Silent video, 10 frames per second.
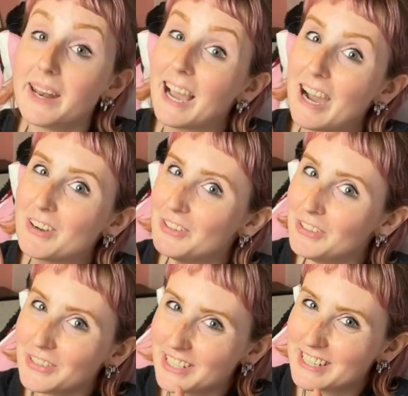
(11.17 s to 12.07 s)
and how
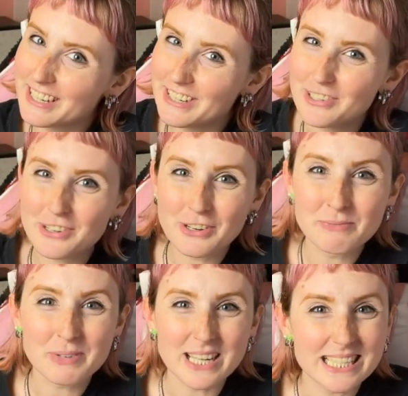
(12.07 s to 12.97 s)
you can change your
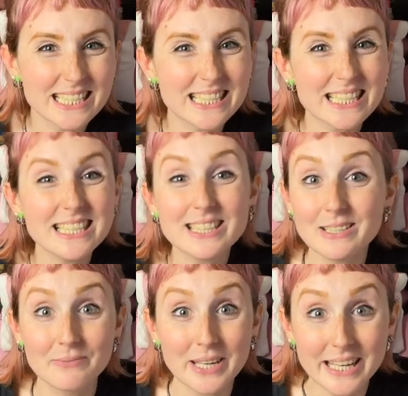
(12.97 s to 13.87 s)
own processes
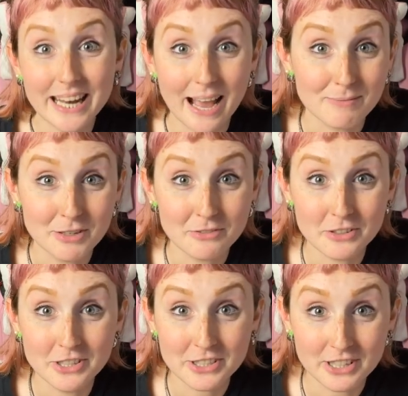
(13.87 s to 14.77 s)
to make it happen
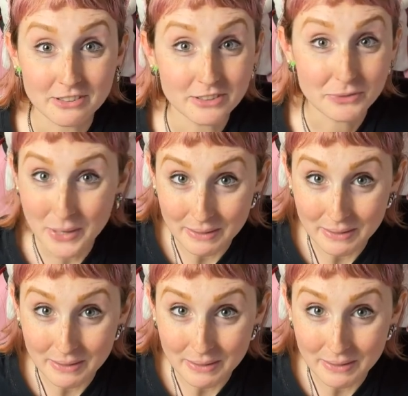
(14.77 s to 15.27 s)
for yourself as